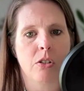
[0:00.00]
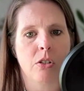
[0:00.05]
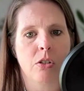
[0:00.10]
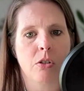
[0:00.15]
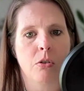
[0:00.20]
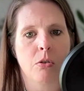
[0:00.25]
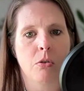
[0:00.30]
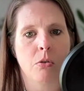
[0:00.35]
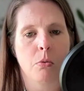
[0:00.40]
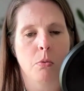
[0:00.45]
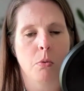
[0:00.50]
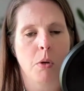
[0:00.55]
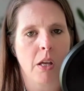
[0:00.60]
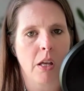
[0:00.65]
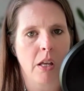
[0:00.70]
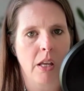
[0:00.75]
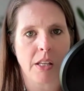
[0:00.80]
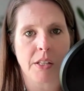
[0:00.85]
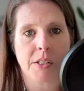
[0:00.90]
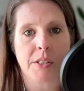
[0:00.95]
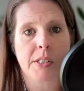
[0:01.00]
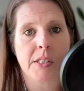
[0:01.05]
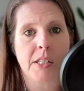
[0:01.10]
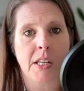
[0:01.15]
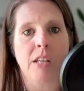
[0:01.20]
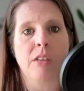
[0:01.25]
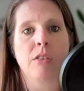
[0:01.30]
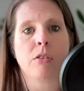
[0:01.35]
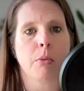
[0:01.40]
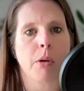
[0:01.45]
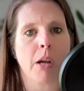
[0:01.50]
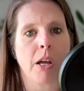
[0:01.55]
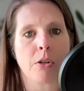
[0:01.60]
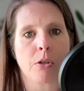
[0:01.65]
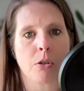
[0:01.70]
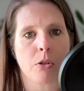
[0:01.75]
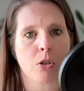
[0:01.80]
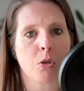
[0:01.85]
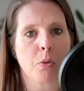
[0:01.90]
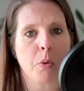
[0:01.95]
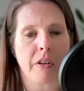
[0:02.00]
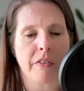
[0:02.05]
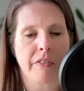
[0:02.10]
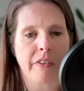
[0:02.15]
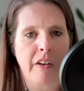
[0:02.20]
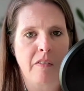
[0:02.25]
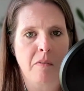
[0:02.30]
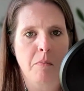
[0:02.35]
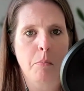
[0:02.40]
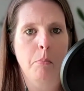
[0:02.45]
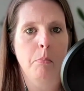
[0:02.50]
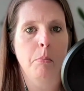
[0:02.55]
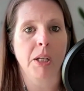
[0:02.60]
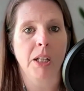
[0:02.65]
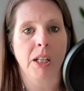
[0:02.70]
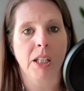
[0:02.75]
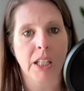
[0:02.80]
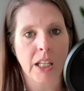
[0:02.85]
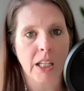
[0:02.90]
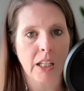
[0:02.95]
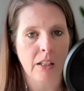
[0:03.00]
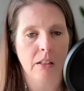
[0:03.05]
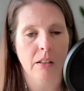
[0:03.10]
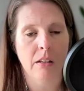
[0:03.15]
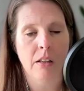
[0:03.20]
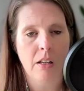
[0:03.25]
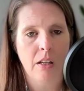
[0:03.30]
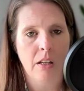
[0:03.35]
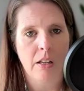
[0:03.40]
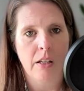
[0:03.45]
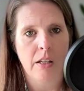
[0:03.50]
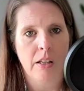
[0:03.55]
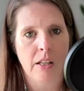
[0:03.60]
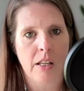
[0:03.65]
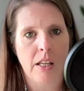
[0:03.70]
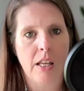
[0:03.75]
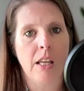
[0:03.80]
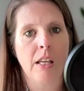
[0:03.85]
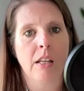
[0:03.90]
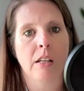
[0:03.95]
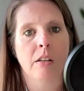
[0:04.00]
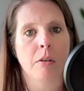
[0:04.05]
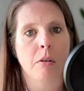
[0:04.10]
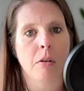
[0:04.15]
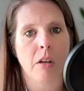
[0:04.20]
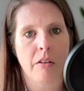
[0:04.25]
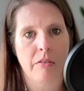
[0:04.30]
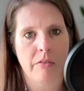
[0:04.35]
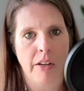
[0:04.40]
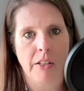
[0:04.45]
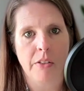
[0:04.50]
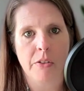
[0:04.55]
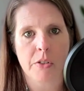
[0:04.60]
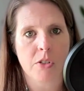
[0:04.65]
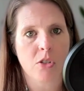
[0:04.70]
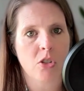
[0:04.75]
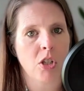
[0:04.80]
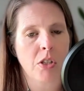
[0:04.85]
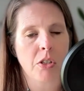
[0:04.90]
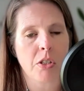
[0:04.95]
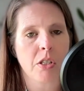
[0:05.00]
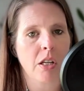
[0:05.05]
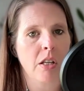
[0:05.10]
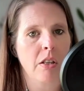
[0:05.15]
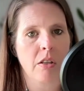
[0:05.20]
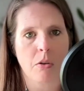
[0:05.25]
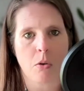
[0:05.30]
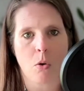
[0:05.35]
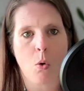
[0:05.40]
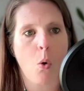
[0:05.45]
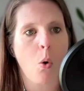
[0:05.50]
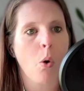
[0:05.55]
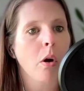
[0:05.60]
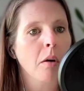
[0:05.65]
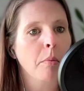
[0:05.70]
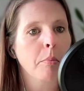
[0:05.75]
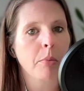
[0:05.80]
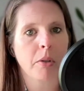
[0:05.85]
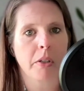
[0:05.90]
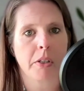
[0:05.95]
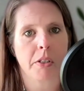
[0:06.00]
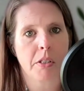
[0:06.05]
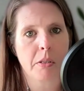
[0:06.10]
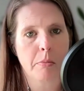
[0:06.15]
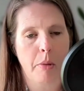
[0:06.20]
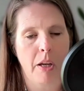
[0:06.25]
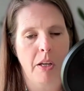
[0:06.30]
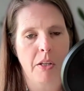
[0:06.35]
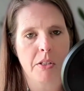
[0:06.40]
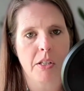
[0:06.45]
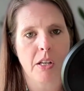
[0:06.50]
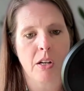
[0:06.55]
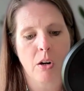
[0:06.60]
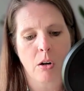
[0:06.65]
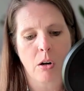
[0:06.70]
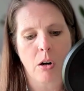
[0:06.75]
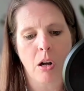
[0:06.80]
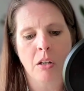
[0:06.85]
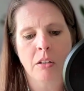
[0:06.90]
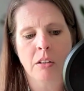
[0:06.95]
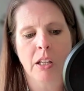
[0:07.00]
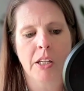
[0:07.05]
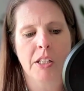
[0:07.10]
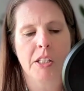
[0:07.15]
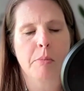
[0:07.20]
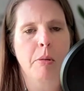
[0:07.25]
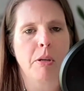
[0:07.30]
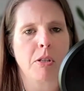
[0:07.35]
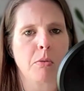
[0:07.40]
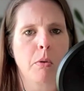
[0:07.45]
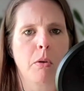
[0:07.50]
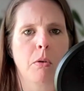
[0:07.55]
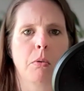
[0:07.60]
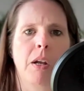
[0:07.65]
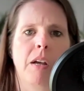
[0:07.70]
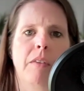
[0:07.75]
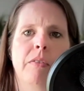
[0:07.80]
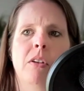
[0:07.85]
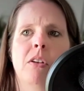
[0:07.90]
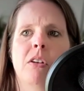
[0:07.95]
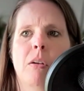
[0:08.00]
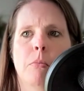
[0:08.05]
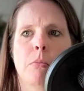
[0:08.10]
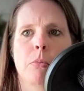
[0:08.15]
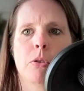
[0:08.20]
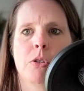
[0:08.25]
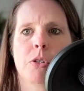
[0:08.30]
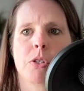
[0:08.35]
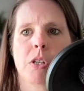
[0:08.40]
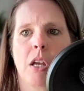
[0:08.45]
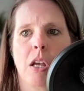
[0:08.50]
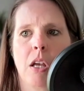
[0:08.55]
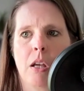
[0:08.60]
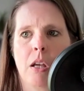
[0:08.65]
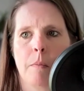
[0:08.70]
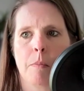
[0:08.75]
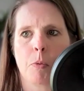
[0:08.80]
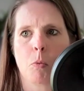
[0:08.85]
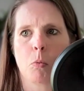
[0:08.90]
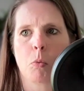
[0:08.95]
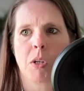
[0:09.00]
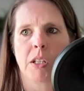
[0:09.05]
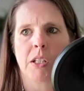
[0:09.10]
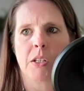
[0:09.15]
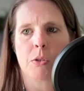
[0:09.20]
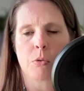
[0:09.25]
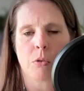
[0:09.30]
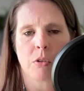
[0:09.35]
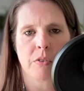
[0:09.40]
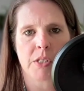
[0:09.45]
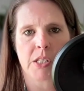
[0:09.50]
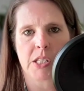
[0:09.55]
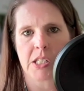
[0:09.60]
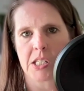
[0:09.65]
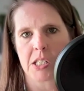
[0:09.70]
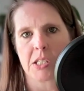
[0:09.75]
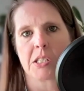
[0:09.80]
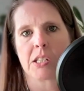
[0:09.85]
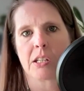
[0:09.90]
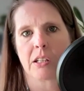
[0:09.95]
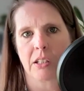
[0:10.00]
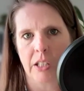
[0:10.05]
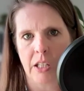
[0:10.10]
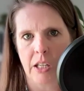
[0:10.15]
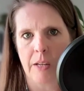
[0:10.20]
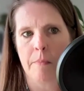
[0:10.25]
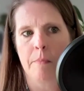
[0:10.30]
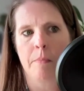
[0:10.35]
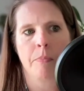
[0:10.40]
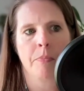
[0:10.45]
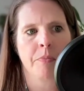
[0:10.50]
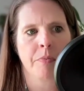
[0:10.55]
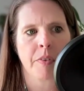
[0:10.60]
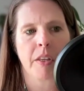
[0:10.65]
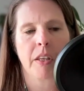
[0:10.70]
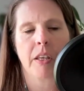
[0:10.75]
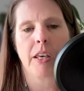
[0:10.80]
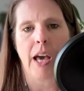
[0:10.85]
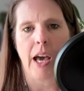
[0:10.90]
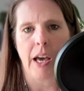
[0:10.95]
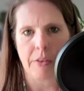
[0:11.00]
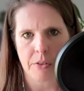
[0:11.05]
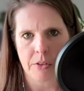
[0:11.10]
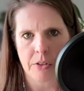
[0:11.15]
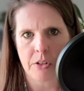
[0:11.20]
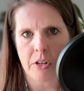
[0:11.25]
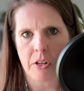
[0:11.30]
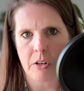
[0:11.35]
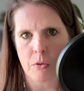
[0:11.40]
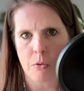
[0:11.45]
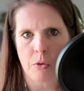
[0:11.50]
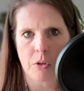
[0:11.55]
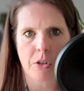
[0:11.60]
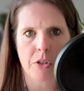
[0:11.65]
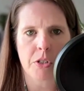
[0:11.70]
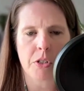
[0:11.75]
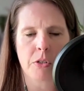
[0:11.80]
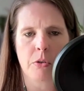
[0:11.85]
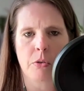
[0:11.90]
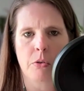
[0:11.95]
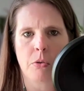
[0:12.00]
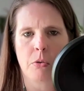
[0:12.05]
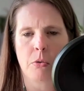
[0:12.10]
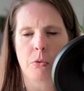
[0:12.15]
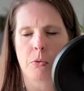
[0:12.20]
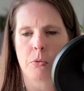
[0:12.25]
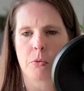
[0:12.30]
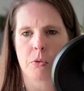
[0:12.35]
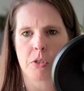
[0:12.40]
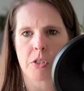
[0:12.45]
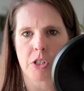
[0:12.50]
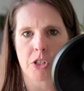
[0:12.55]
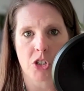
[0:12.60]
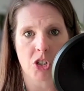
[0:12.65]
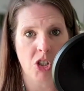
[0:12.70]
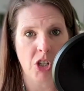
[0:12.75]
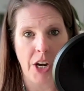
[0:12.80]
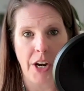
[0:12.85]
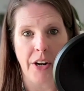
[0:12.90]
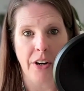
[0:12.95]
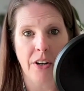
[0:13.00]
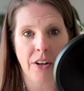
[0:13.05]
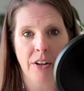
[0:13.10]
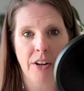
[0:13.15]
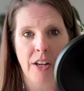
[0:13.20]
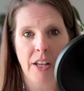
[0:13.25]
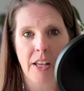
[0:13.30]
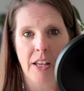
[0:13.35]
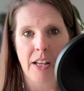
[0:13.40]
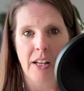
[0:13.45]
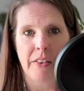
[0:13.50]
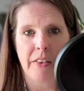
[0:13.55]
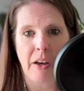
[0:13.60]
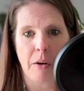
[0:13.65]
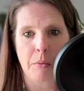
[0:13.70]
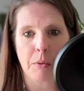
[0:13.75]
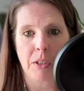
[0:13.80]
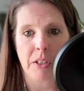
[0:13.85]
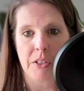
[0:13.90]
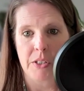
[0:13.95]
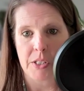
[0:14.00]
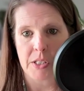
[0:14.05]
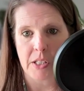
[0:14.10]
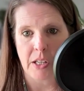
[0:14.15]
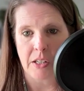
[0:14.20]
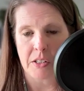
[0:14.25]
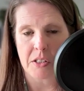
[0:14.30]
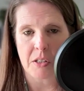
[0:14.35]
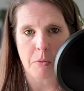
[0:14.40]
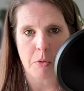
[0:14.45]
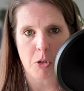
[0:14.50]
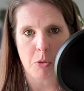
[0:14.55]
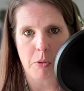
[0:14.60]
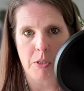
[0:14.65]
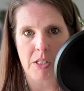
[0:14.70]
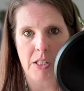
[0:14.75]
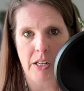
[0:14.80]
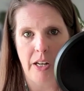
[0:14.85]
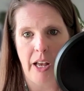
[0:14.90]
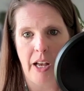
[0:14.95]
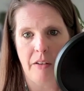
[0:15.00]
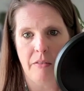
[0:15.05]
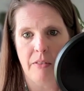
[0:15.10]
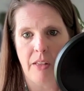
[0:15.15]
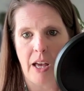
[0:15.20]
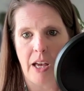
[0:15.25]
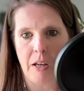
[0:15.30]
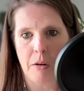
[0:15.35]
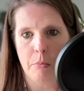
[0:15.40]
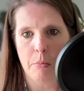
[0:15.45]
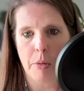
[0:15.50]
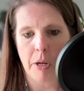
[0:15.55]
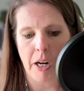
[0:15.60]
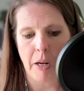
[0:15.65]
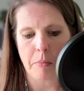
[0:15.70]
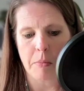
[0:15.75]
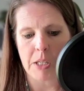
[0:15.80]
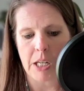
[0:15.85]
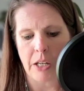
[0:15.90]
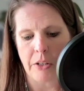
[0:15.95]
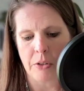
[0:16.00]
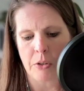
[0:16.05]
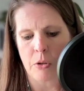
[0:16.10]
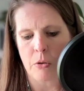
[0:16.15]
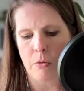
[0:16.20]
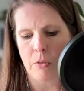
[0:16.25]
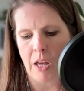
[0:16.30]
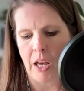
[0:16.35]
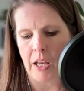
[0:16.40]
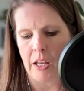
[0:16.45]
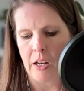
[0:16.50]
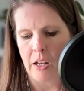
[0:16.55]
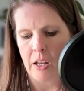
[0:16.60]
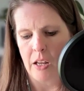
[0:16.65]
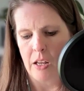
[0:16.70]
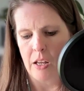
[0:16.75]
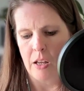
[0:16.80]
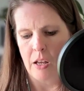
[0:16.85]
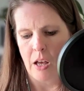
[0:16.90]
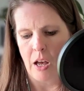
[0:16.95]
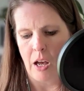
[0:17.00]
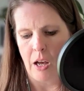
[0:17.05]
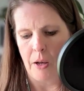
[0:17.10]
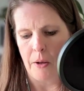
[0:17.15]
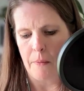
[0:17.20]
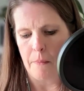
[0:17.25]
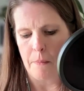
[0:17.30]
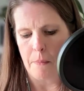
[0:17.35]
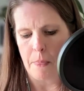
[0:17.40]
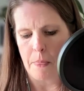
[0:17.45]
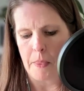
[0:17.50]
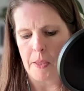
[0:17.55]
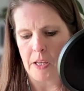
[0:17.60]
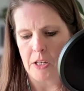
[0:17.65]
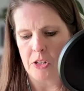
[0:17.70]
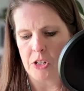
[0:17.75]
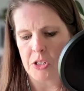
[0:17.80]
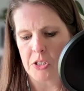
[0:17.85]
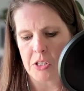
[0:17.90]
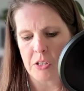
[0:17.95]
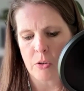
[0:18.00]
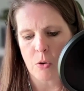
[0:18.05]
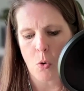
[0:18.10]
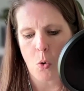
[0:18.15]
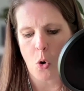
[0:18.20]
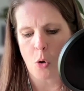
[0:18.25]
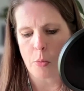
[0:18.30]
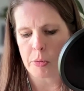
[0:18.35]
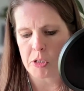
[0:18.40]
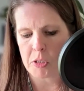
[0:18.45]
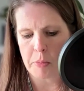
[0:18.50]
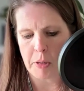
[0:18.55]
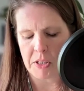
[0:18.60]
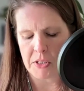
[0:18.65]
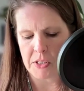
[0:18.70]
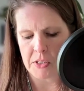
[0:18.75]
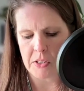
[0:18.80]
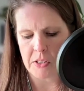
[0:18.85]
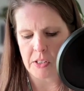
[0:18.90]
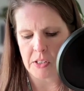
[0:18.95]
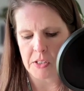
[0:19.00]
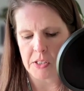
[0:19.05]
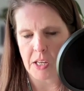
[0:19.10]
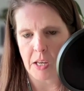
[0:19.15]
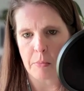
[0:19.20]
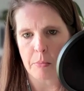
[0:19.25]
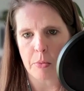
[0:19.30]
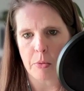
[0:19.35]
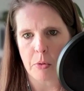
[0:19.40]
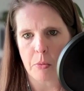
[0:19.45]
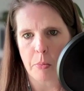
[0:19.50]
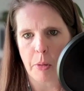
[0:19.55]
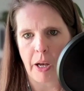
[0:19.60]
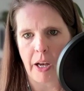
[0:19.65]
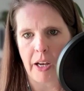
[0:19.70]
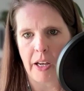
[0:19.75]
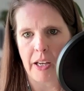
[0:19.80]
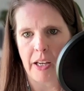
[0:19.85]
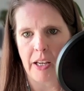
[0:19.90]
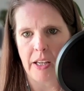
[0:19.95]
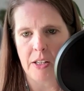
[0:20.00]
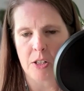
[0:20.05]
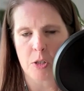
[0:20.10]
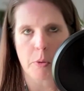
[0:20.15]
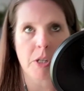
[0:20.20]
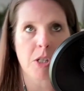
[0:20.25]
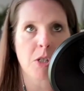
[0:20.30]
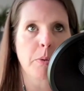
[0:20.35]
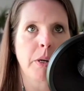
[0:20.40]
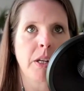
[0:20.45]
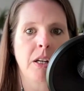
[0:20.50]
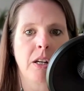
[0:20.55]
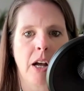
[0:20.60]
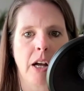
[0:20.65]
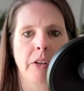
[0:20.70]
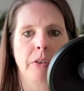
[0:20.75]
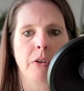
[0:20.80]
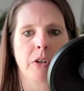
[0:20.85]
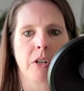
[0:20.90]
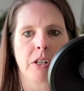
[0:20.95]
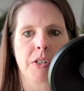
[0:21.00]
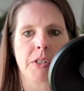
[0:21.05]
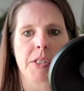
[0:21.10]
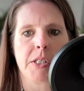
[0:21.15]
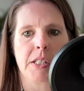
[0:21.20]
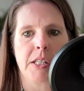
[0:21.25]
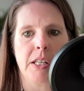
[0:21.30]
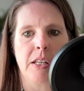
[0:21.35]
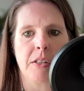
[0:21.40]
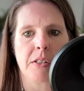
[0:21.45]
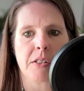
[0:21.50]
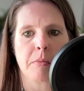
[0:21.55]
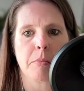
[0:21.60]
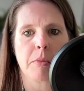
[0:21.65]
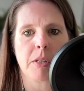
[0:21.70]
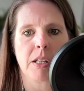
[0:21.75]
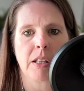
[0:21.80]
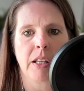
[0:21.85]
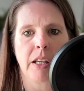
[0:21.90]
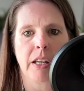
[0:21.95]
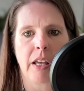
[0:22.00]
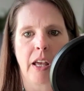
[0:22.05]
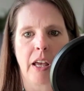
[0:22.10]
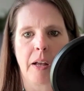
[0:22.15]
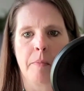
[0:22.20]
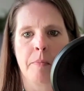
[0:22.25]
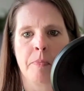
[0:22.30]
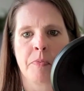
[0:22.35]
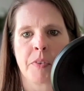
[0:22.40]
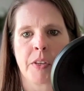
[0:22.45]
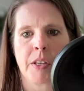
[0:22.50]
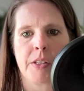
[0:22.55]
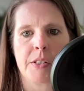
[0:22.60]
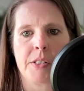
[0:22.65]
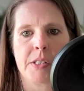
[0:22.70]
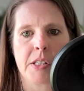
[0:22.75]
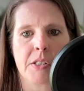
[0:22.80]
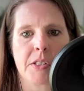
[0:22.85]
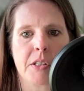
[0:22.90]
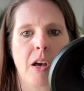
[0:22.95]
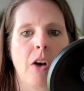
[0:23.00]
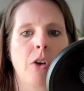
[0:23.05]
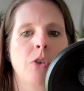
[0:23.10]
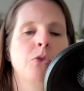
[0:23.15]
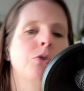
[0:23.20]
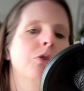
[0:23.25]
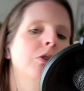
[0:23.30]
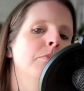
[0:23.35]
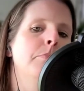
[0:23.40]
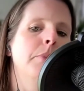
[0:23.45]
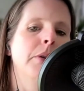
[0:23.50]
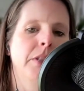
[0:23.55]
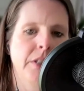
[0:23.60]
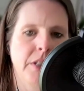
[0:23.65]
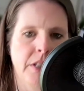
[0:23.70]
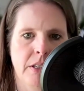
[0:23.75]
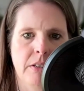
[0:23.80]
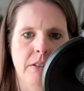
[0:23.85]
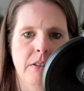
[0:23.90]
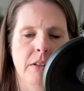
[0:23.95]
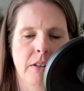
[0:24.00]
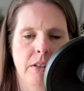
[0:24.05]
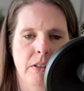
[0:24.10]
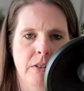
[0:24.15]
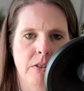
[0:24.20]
to exceed 325 billion in events just in the corporate space. And in our online space, we don't have the numbers really sort of statistically gathered in order to share. And that really sucks. I wish we did have that. But I'm telling you that just in the corporate space, as an example, by 2029, they're going to see something like a $600 billion